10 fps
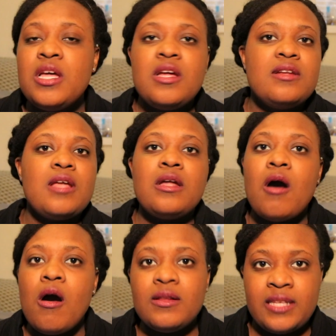Not
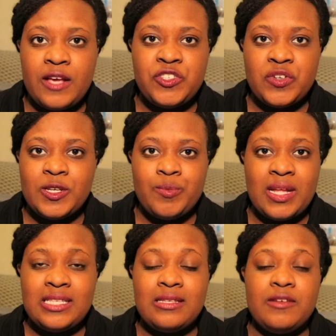all tests are
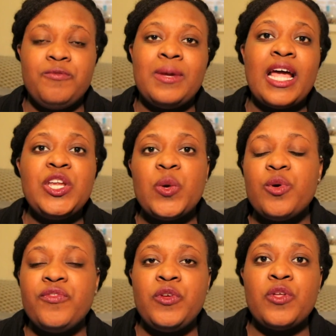expensive, but I know a
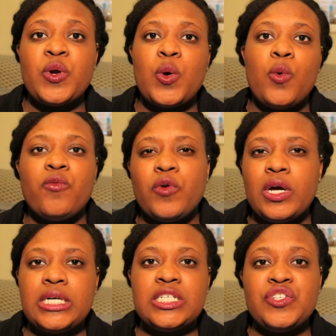few that are over
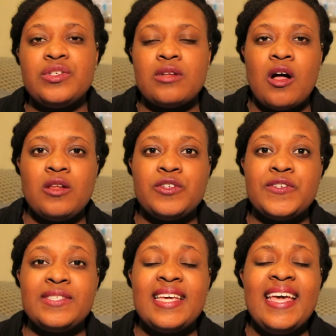
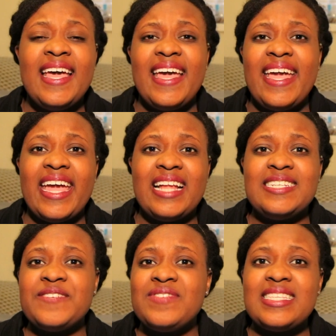$100, and
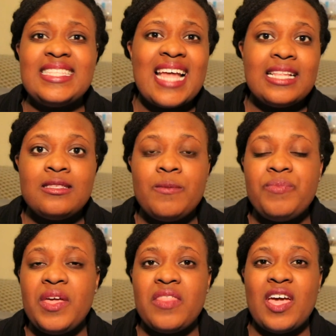if it's not
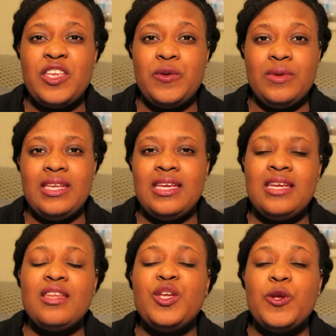something that you
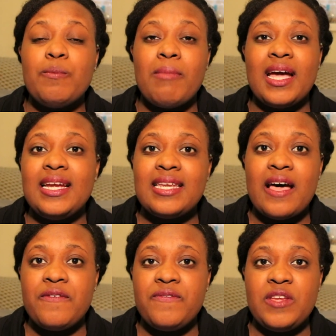need, you might
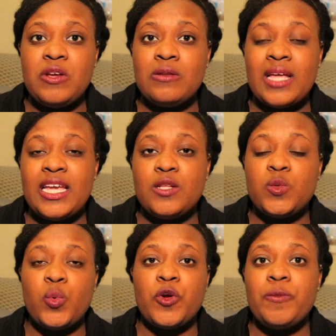not feel like it's
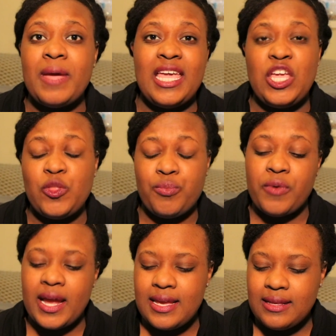worth paying the
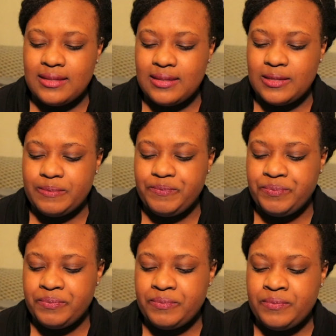price.
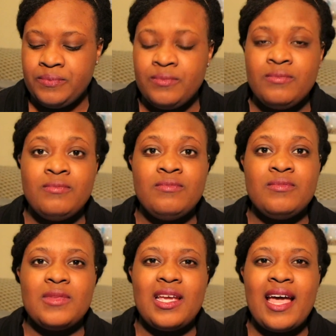
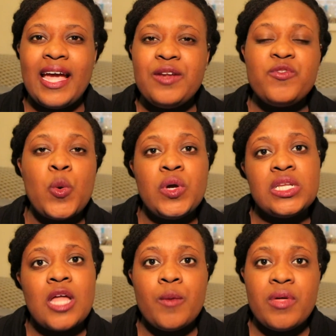Kind of going
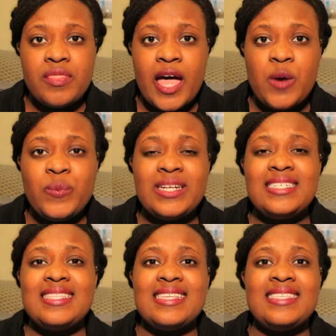along with that one,
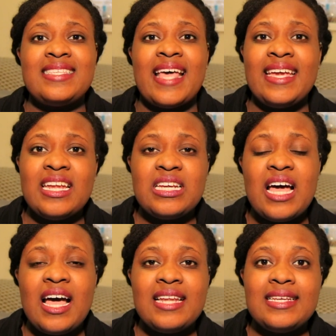the second
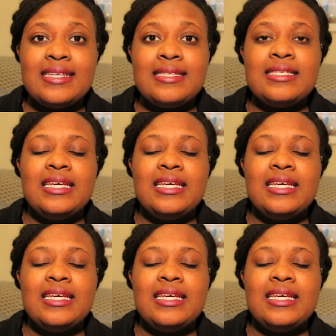con is